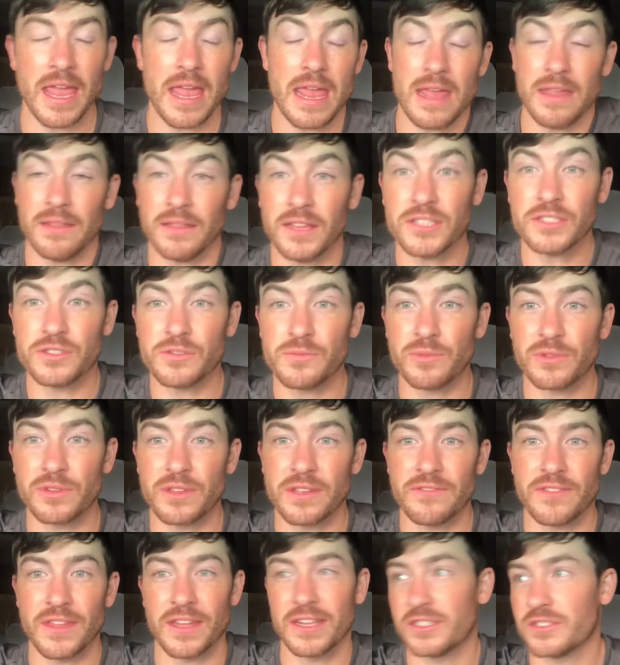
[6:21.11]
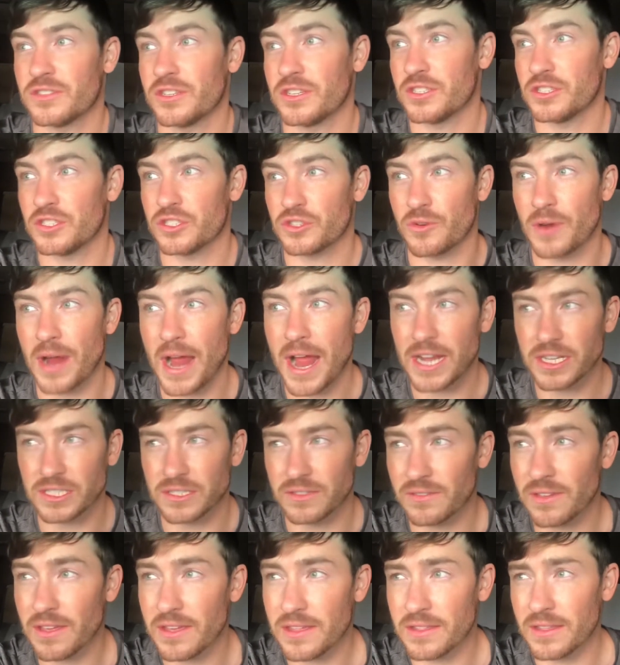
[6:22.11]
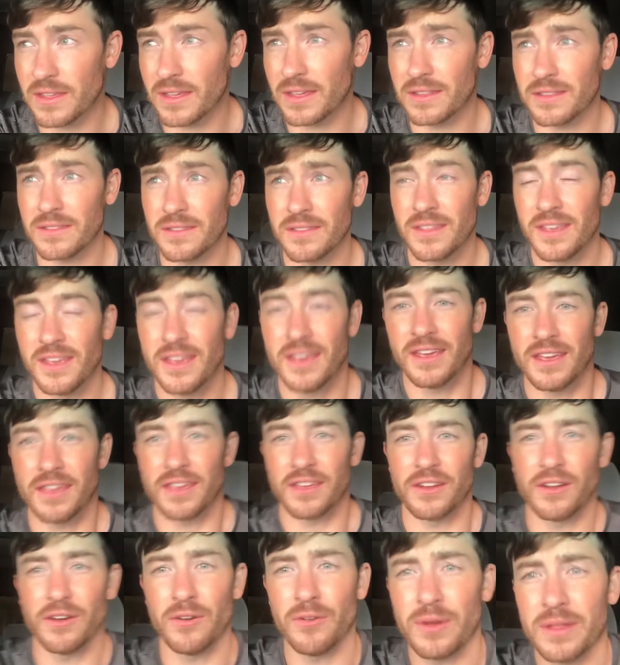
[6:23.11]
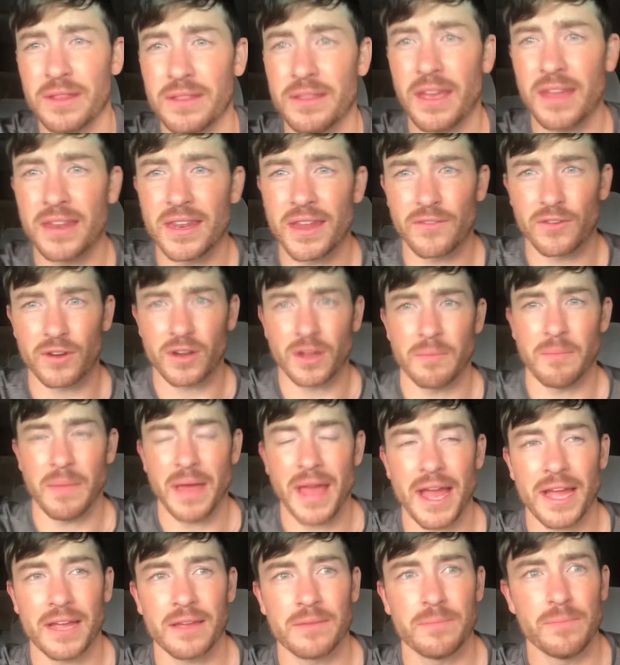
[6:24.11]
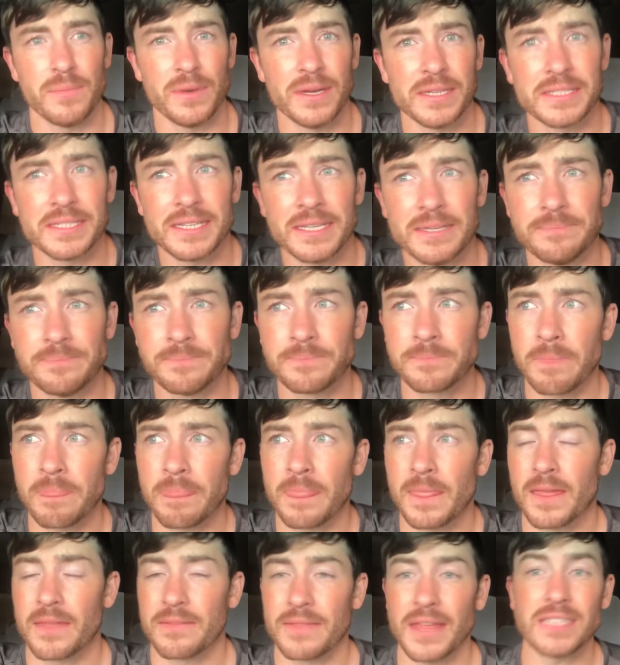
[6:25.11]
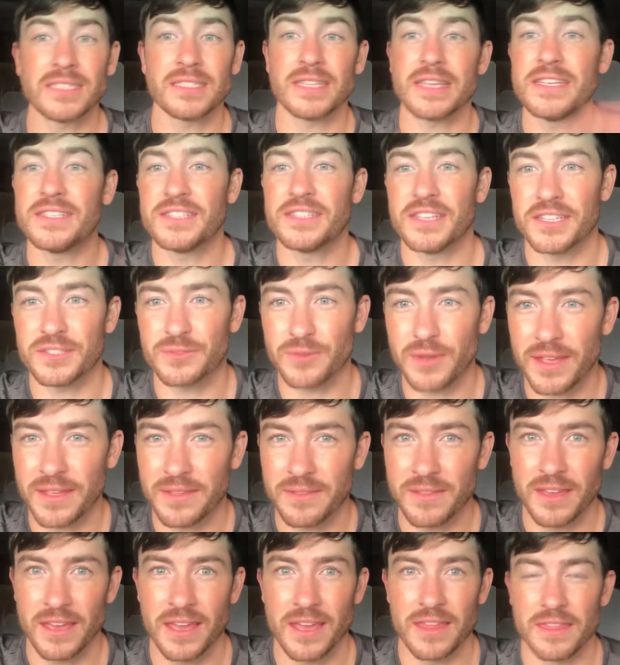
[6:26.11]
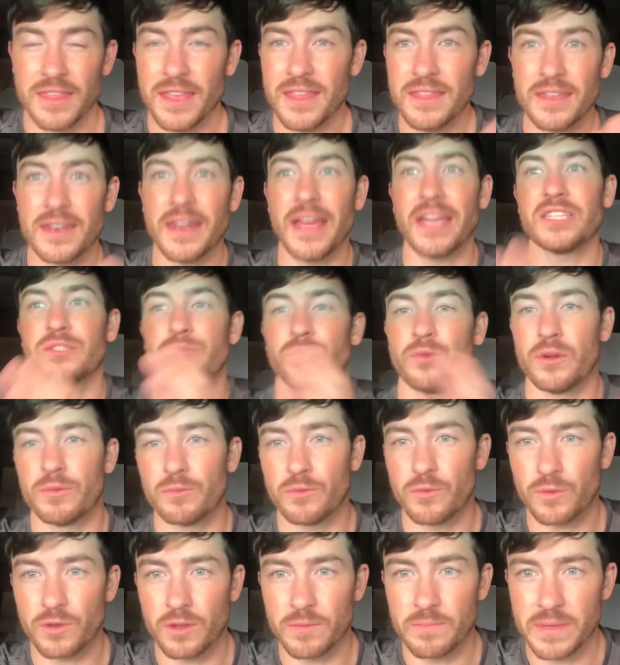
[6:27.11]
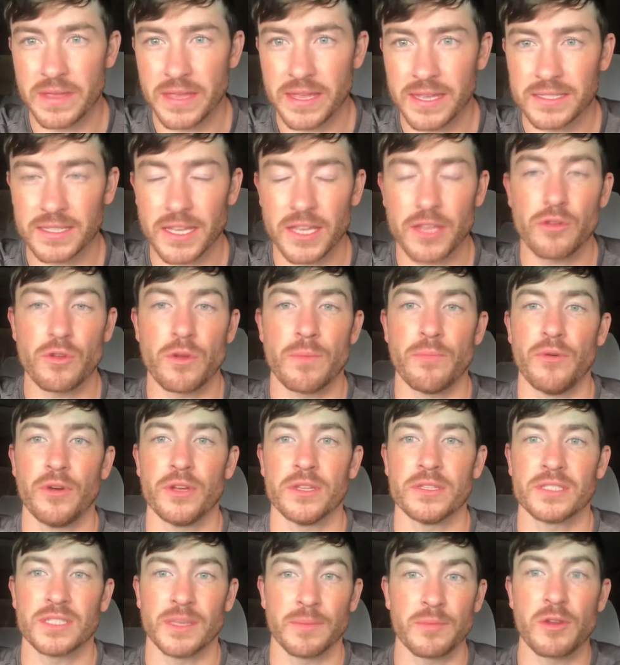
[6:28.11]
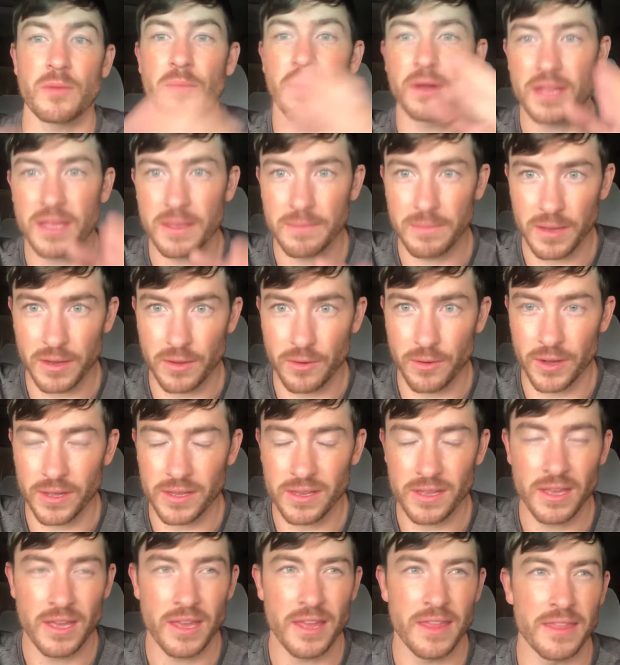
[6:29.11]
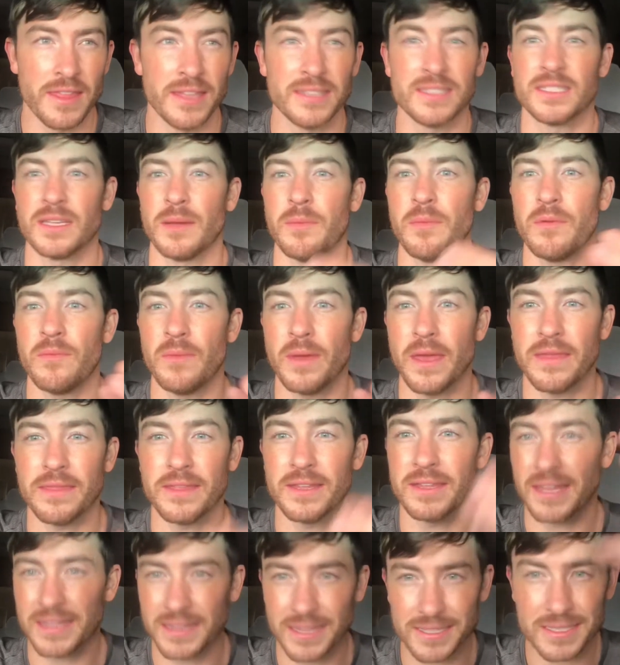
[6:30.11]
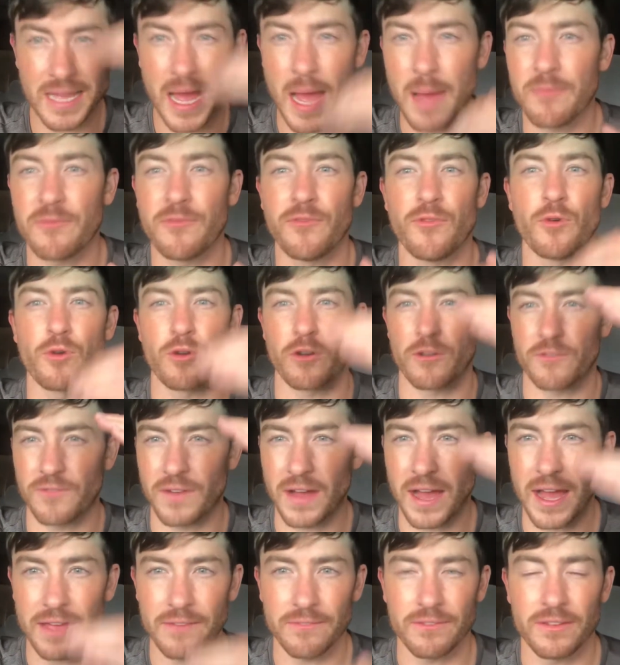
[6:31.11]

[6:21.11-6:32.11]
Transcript: Unless you believe that it's going to just crash and never come back. But that's the easiest way. Then the next one could be is like you can put some of your money in Bitcoin, and then some in the top 4 or 5.